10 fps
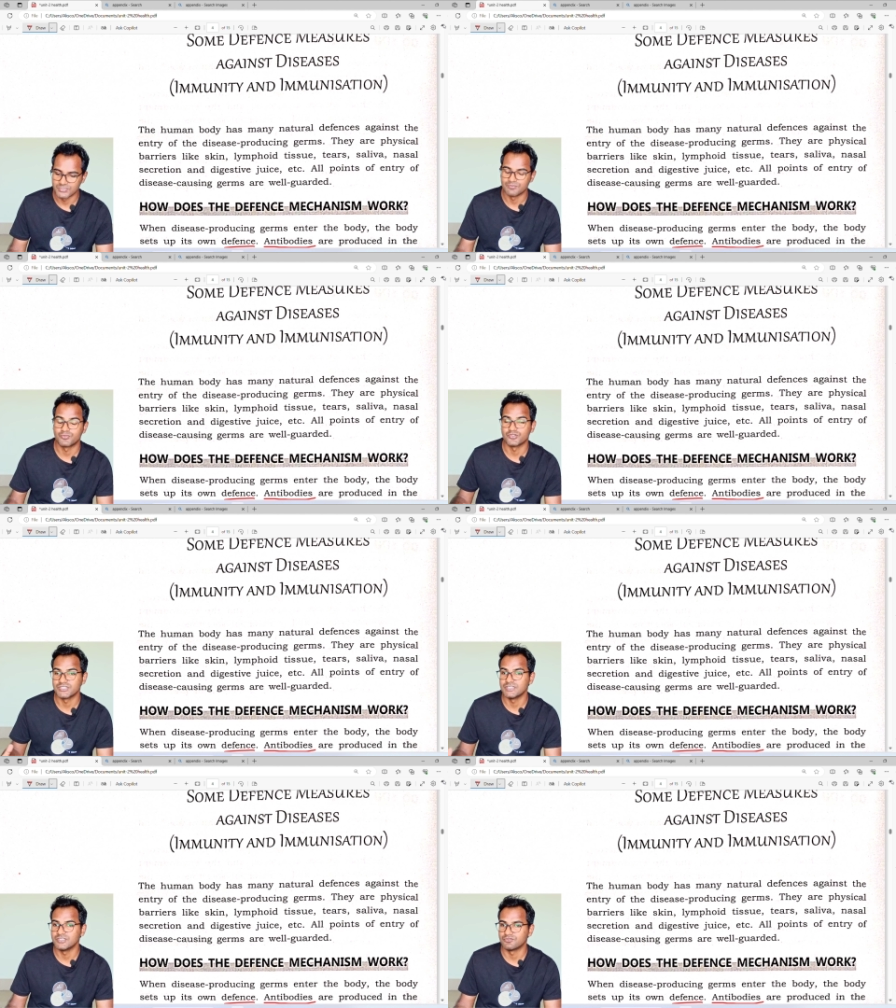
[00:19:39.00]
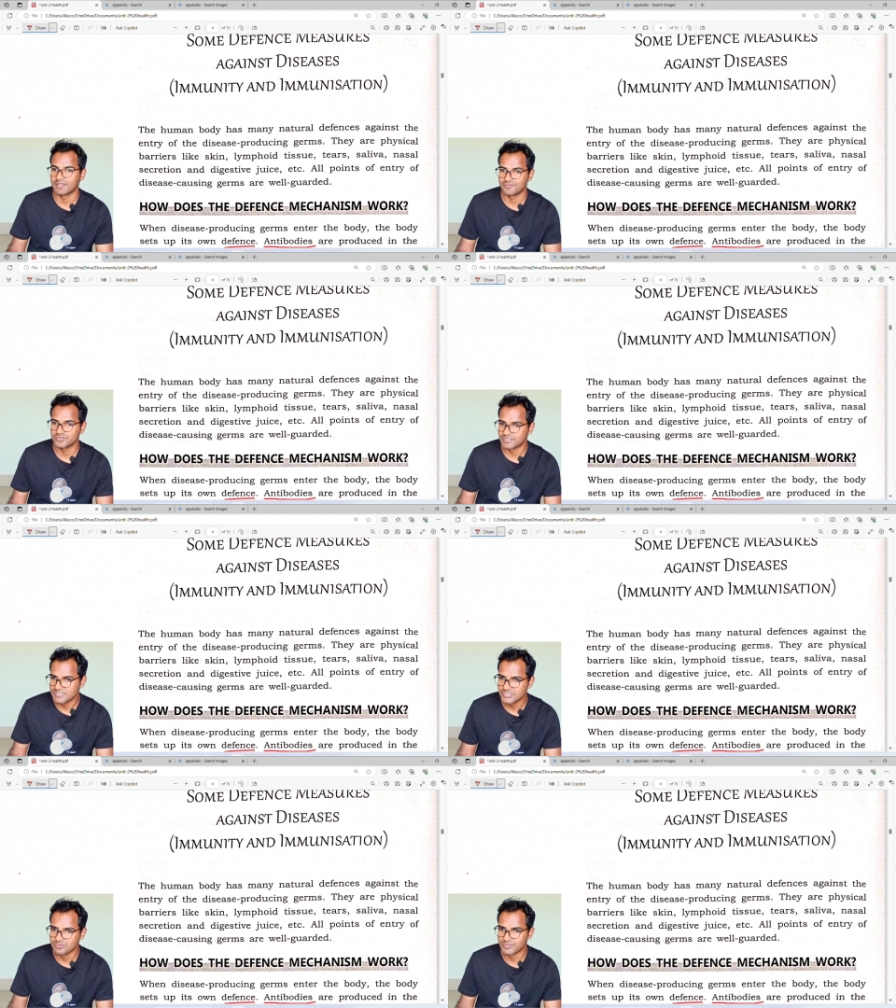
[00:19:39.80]
the protein you have to
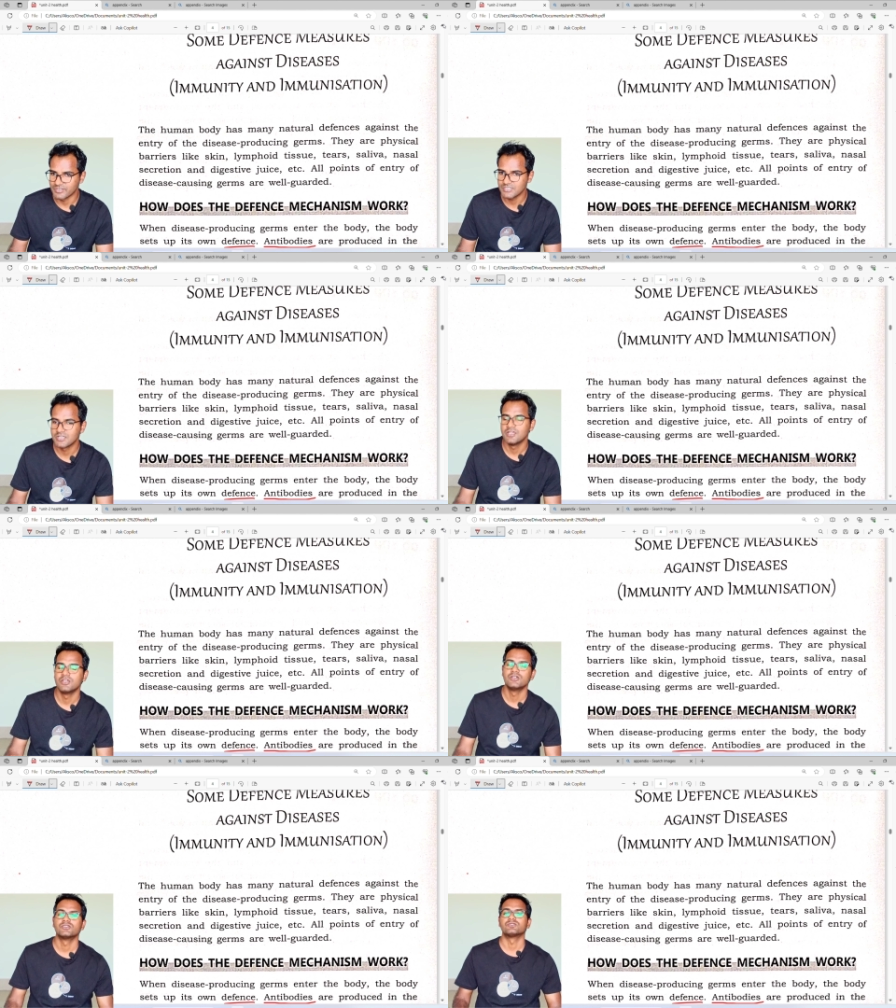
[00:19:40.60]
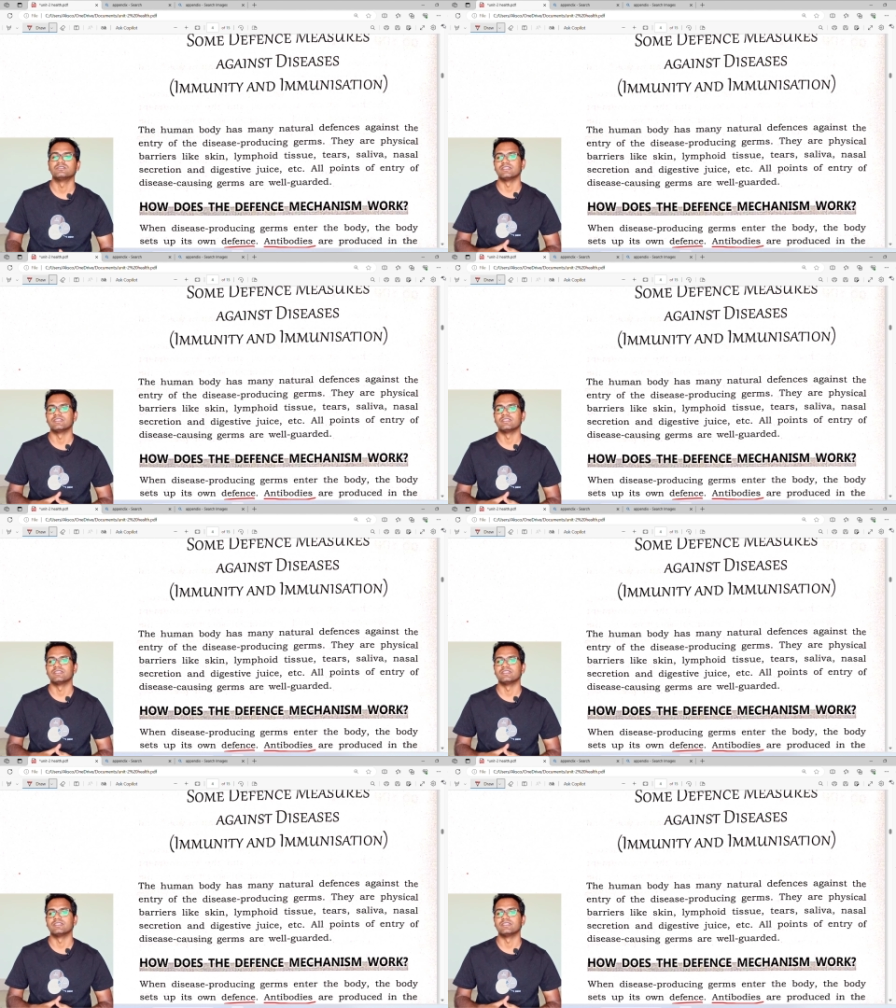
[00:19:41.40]
consume. Right, so the